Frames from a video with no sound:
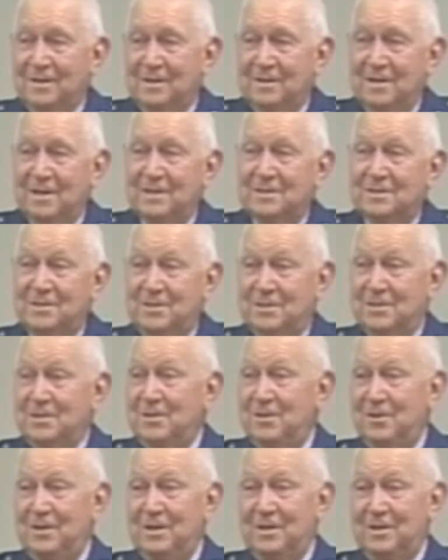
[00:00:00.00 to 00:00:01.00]
Dr. Dunn,
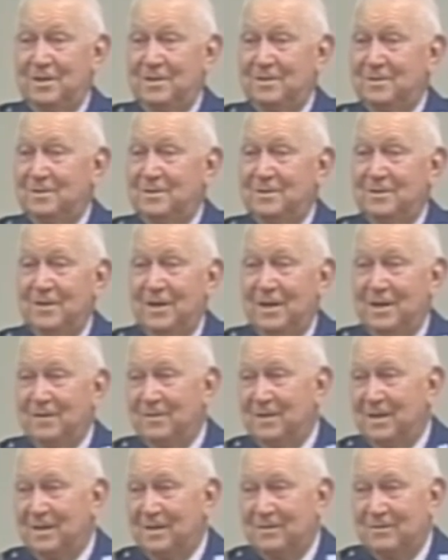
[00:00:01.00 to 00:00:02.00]
you, you have
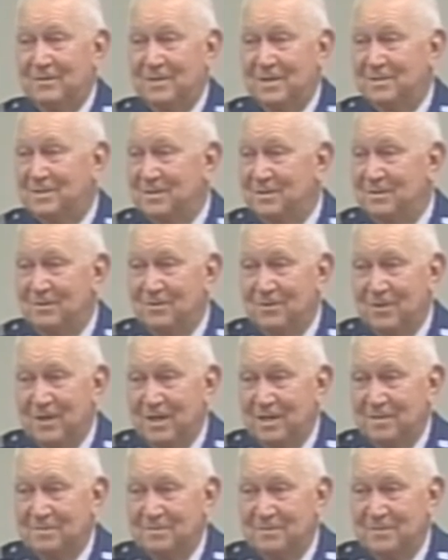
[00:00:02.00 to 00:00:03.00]
any questions you want to
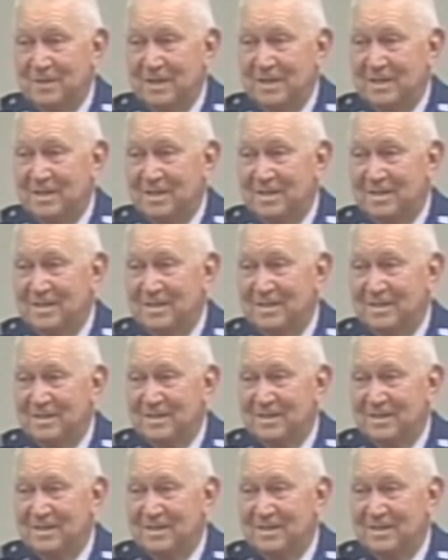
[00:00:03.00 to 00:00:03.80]
ask me about this?